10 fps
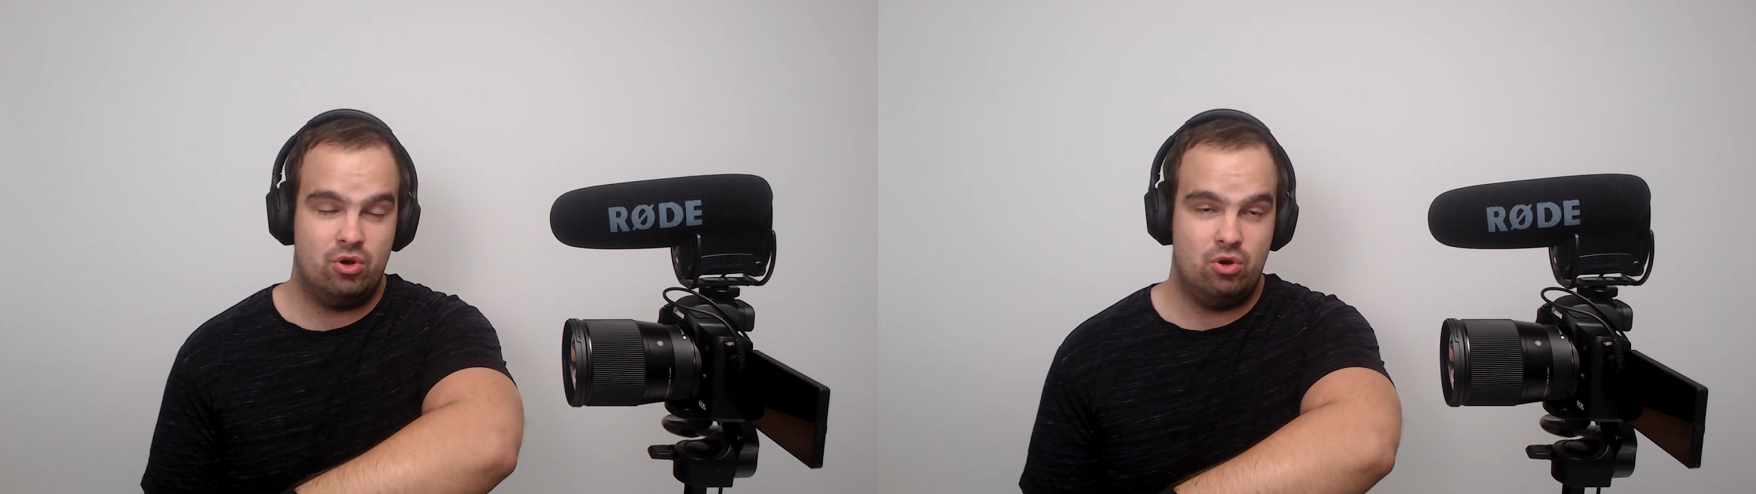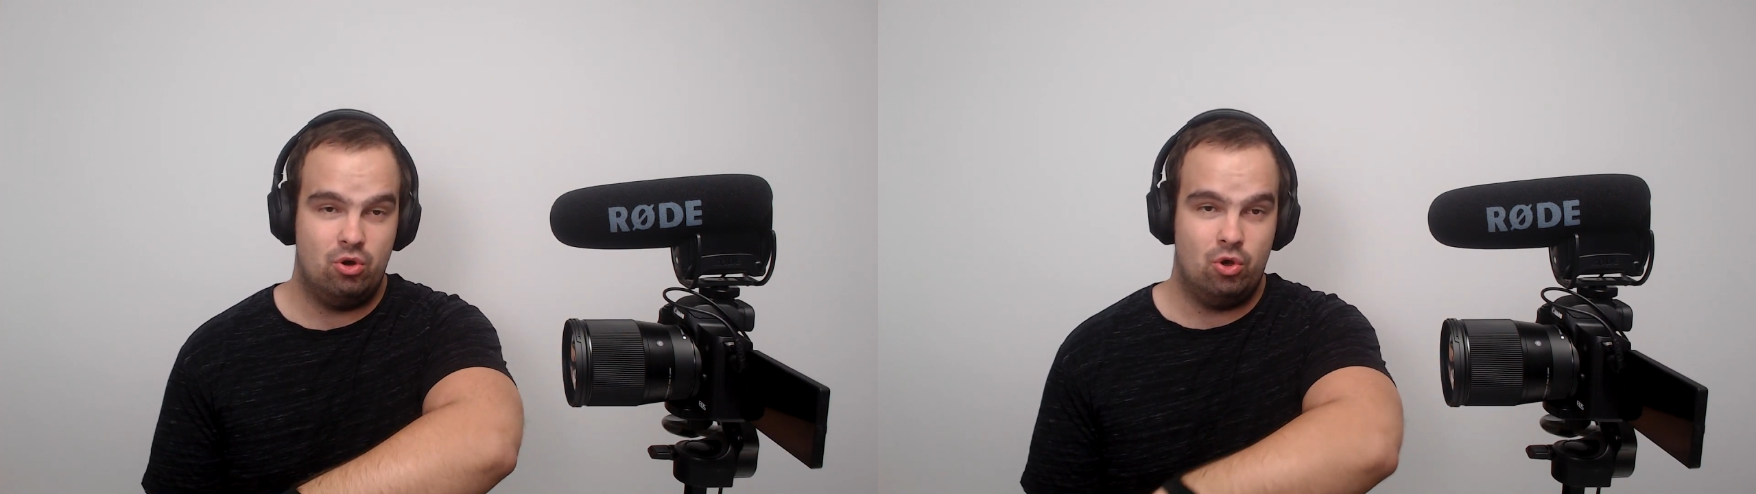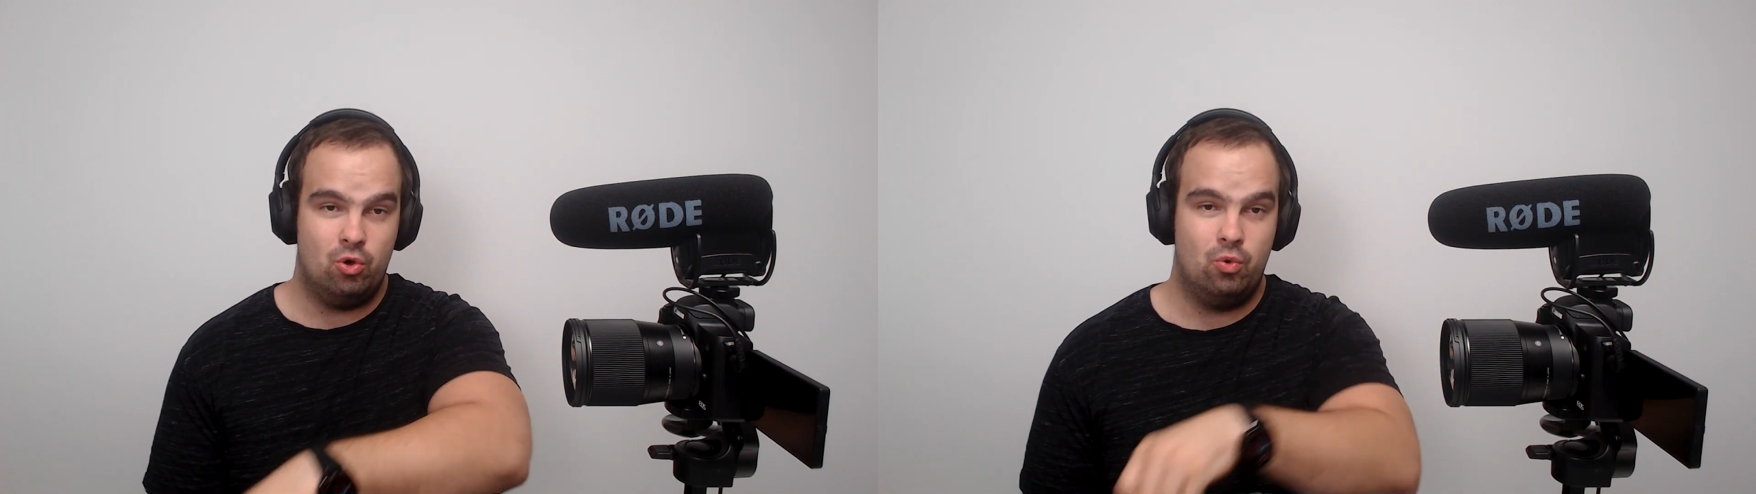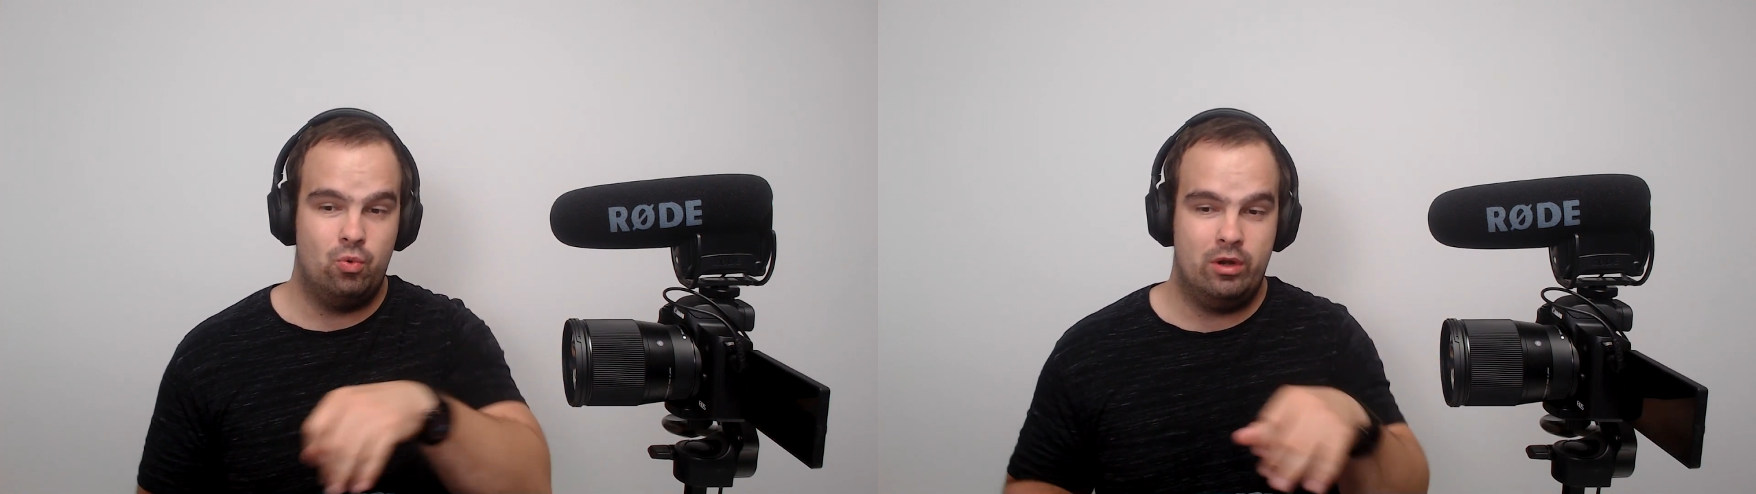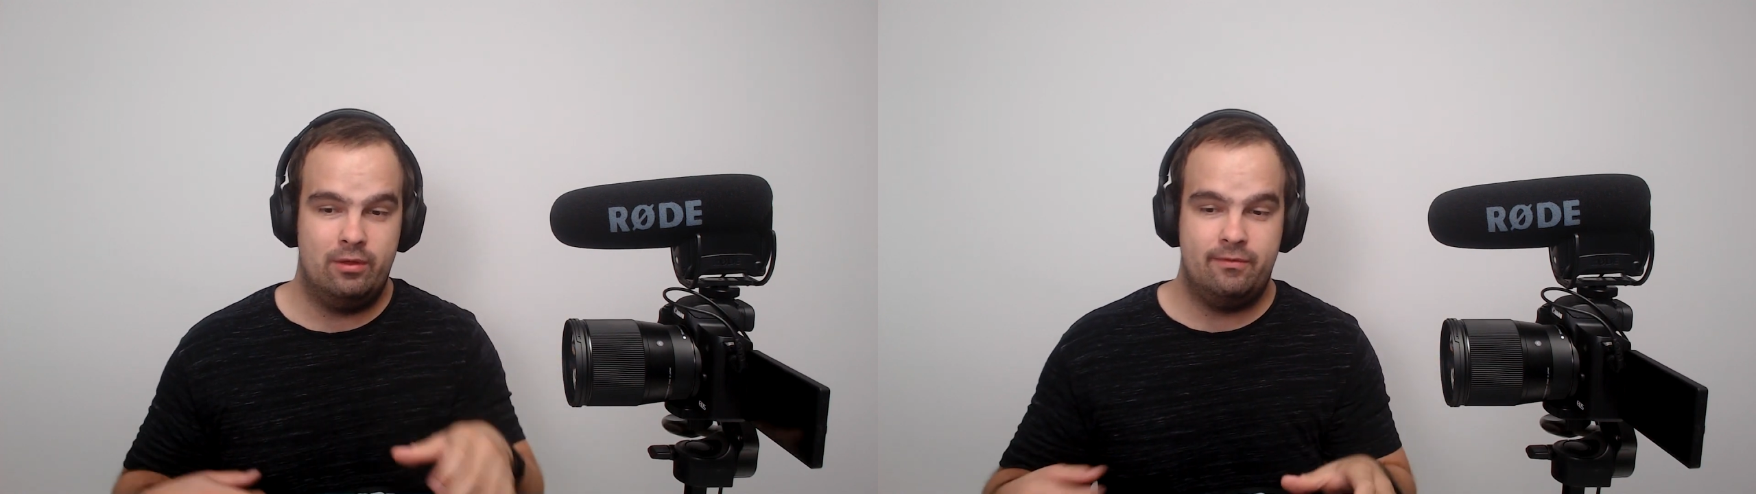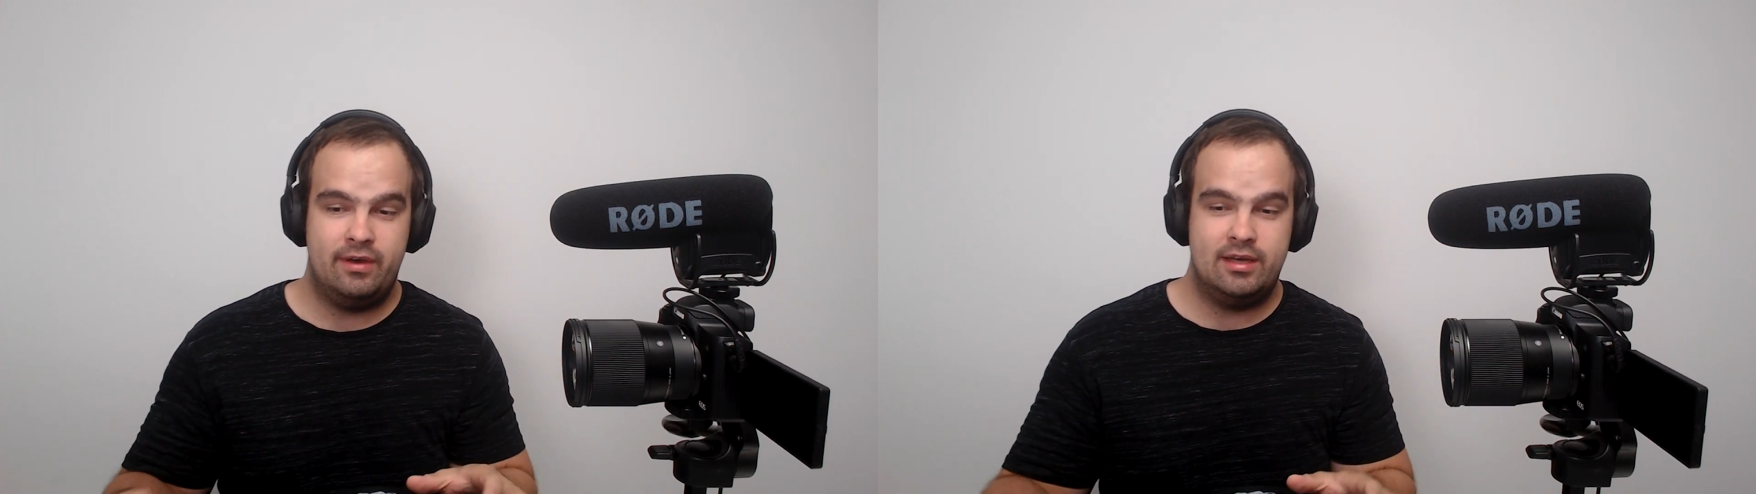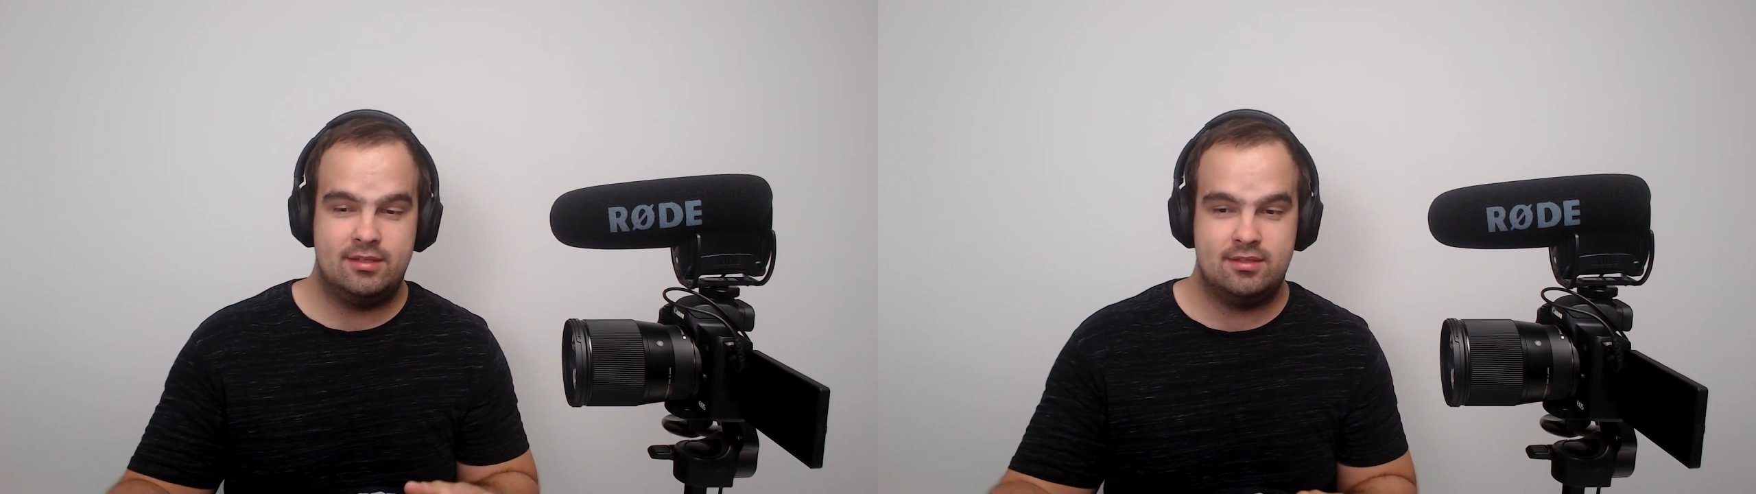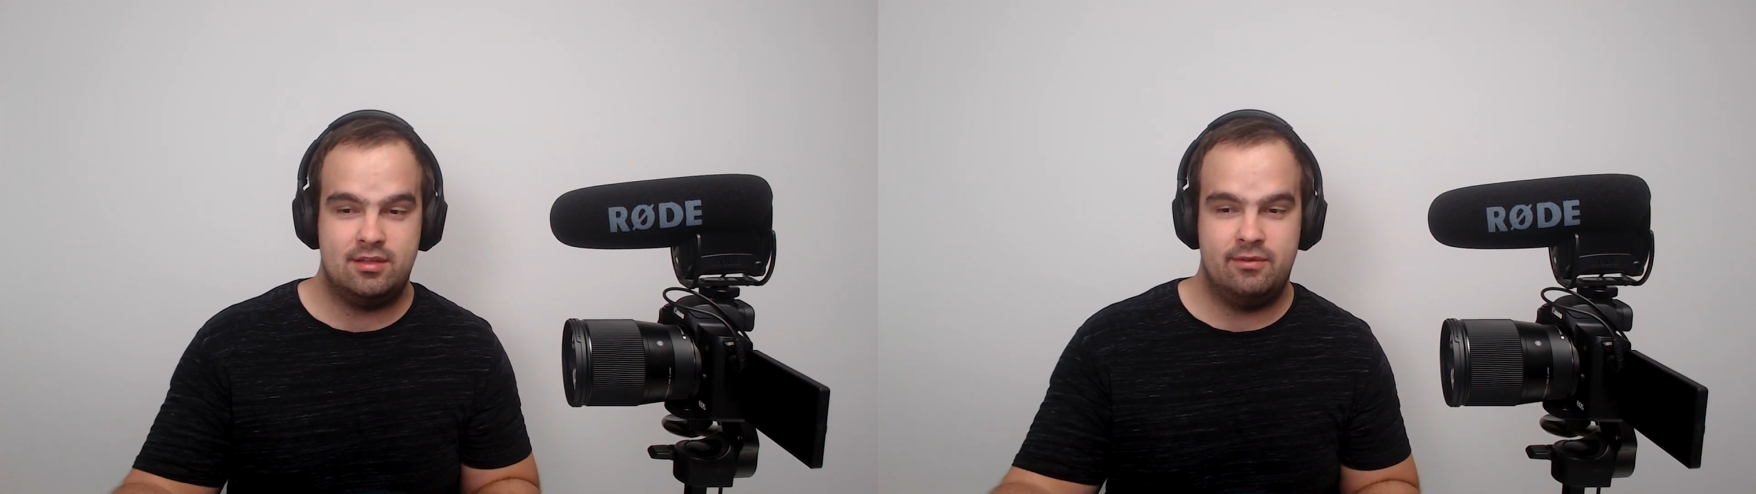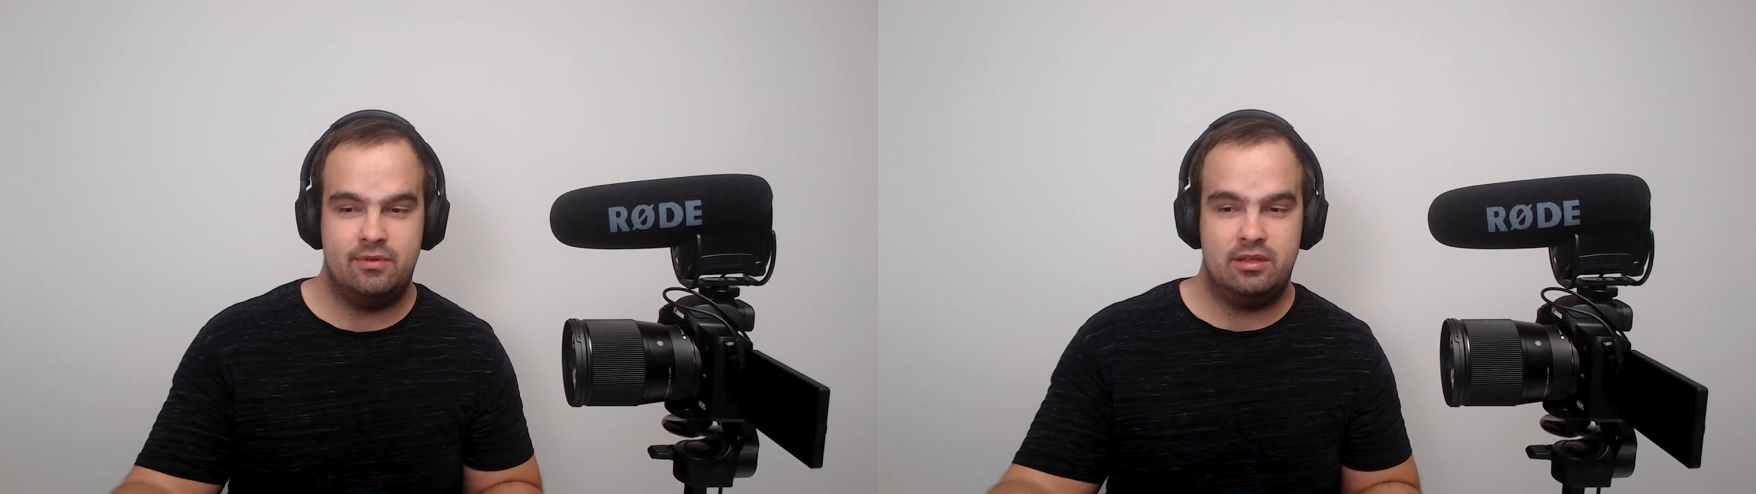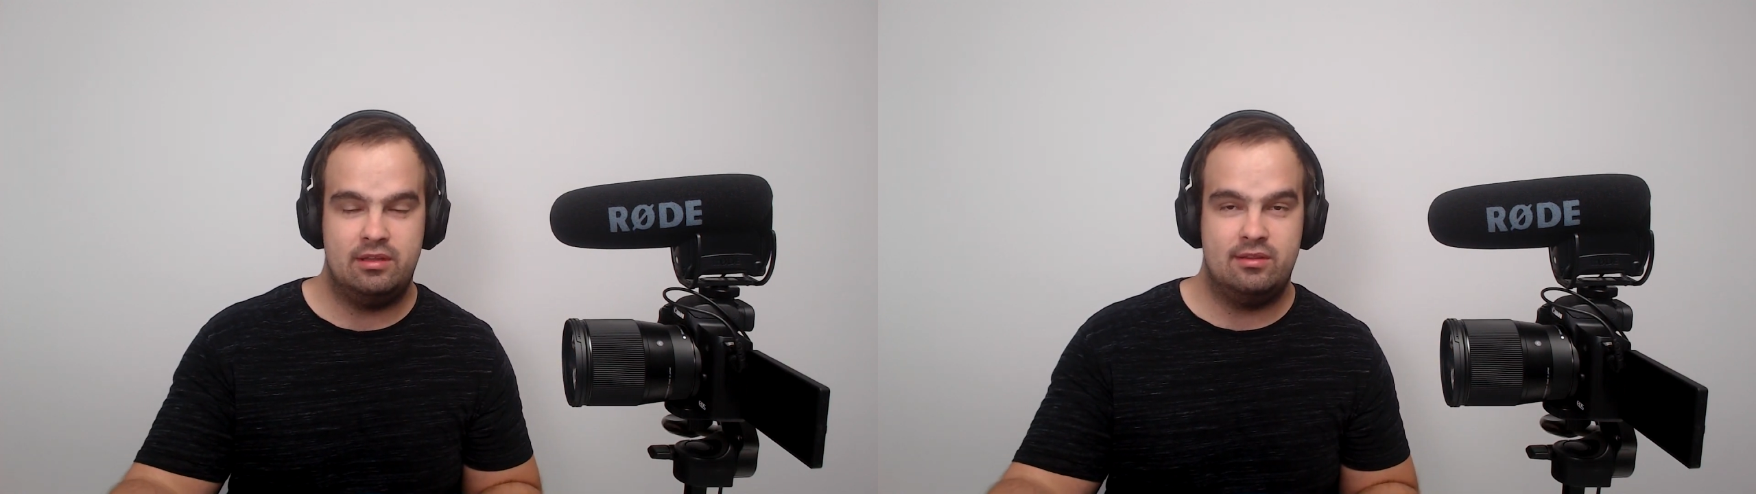low really fast. I
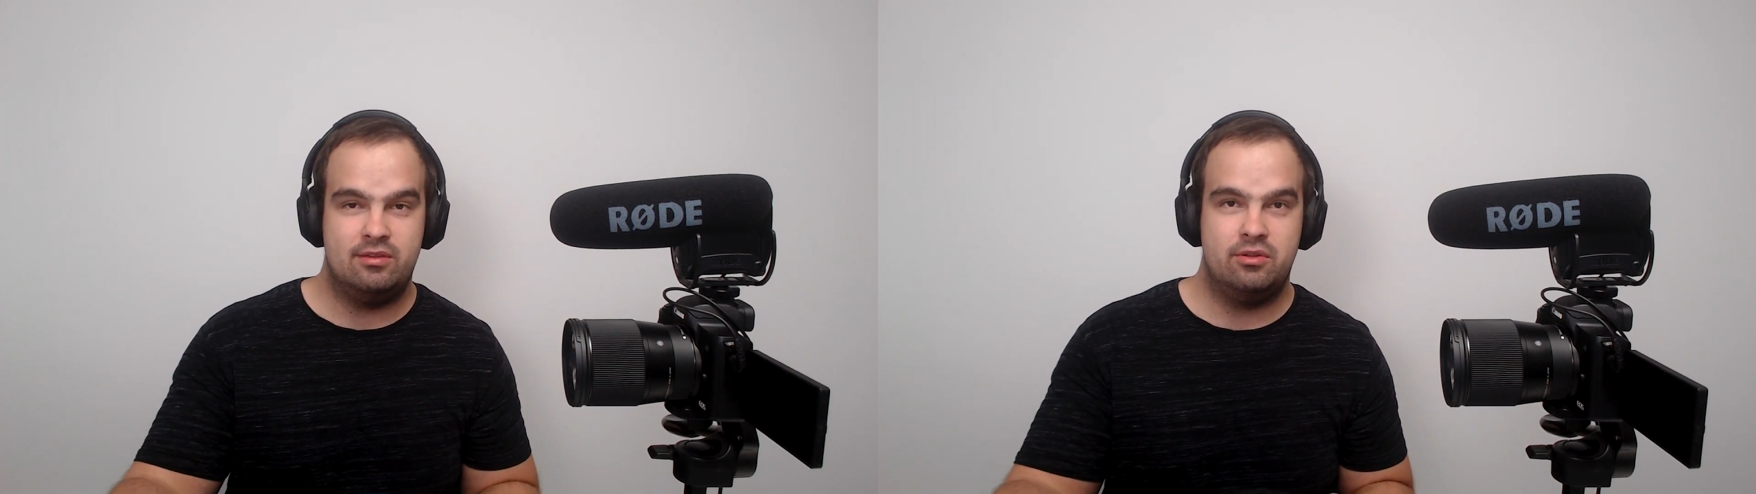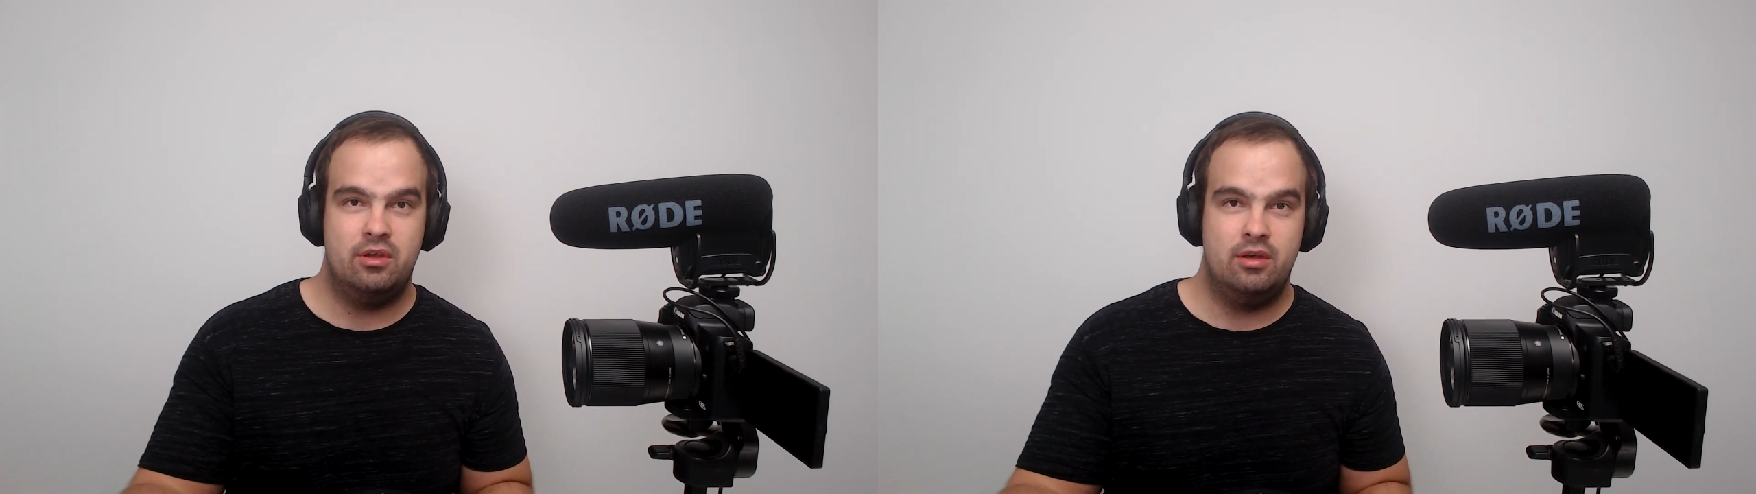think it's